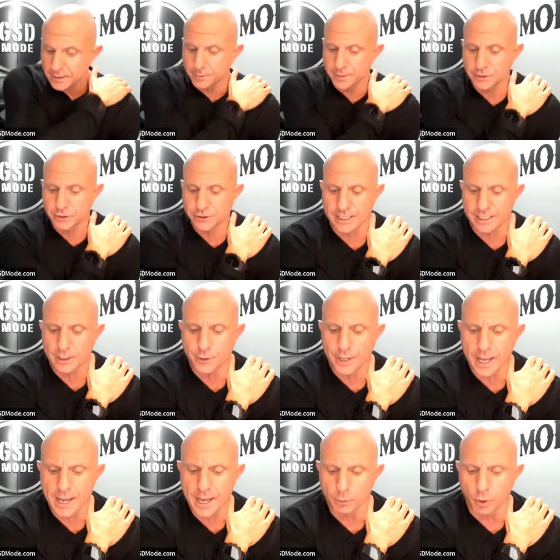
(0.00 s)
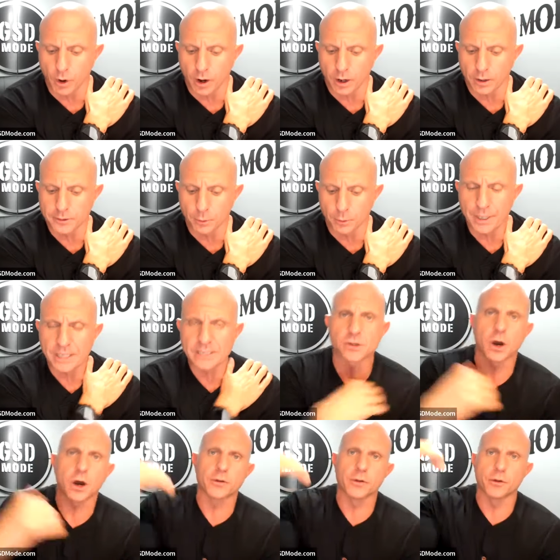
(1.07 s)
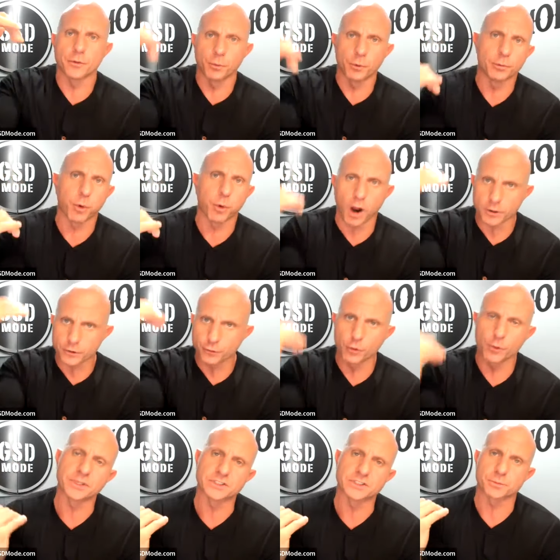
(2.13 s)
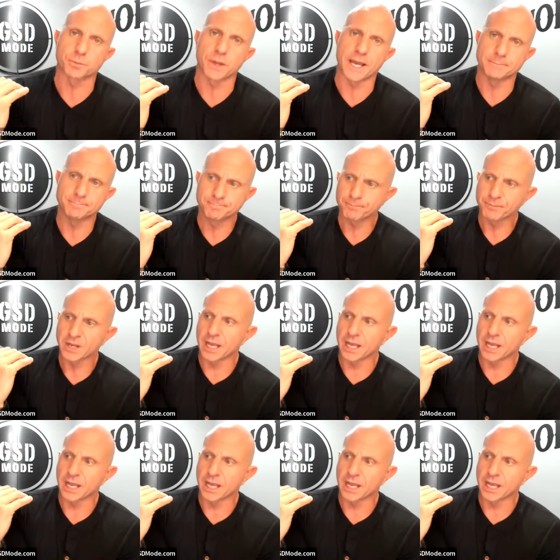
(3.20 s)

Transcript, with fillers: into me and she's like, okay, hey, well, you know, based on we walked her through a business plan